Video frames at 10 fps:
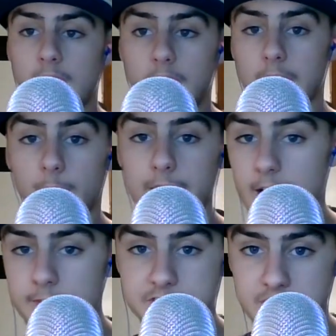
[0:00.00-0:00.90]
Now I
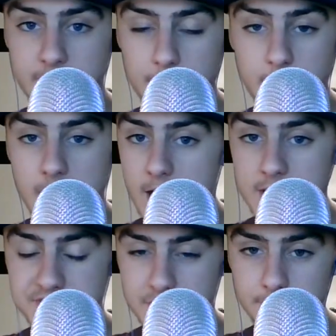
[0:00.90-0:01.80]
have seen that
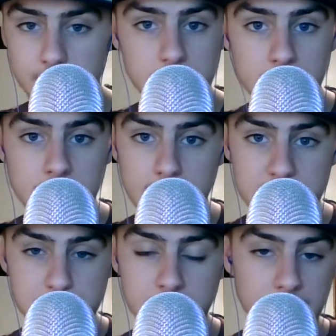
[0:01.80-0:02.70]
Aston Villa has
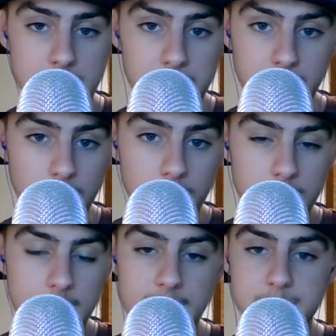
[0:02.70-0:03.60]
been getting
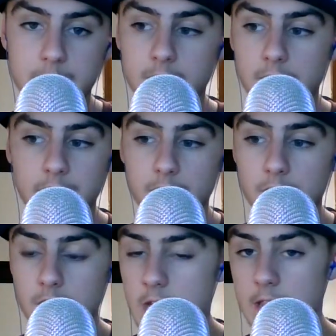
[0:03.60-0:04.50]

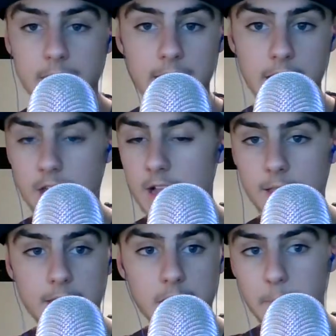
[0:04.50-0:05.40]
good. They
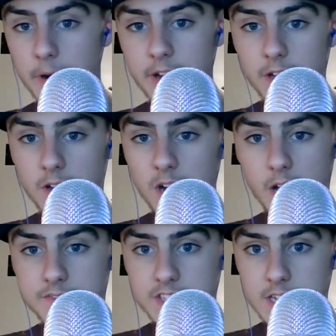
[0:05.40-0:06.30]
had a pretty good
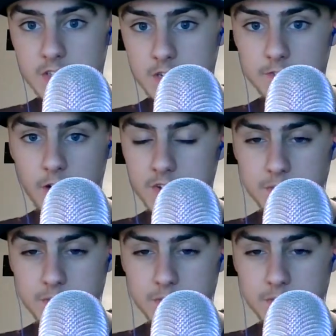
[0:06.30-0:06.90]
offseason, as far as